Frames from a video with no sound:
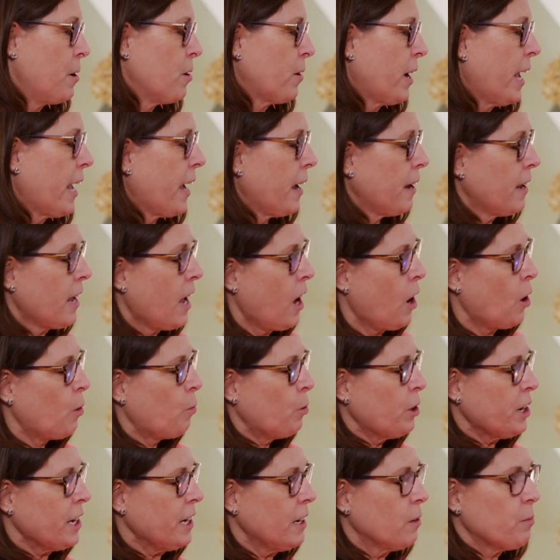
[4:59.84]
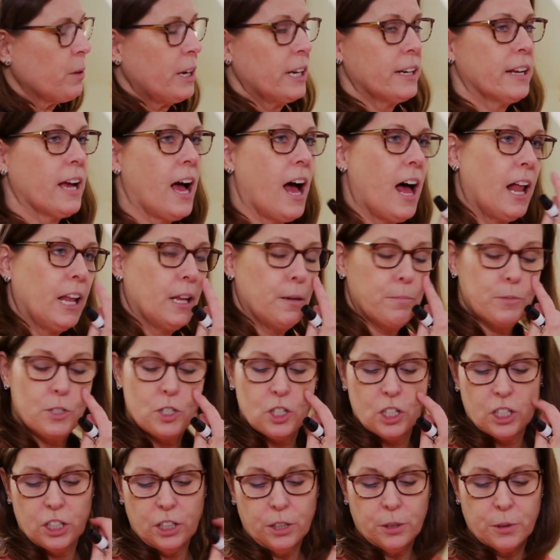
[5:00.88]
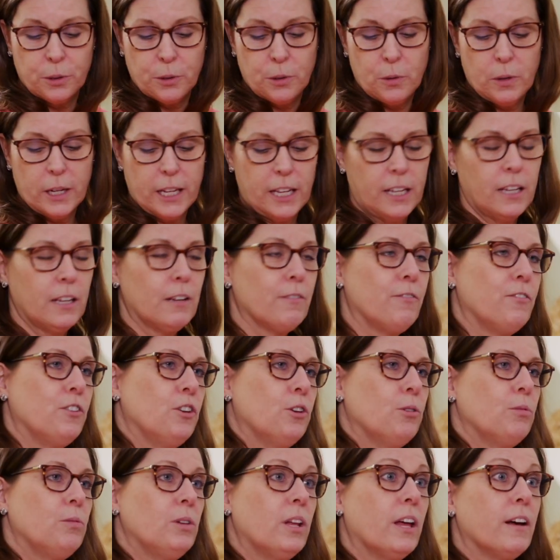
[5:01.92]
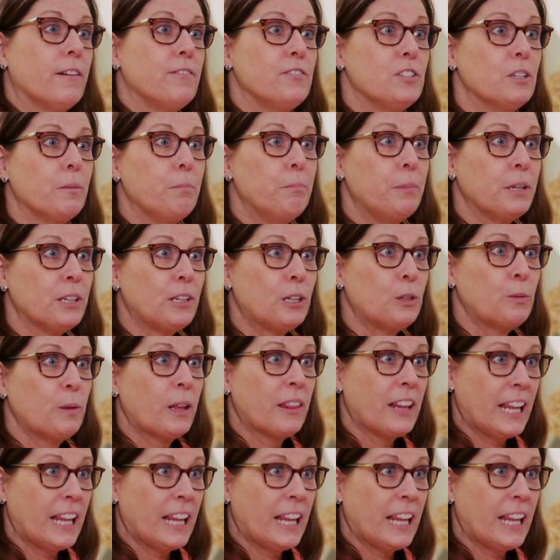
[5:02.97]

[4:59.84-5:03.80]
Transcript: Okay, we're going to read column 2, if you love to build with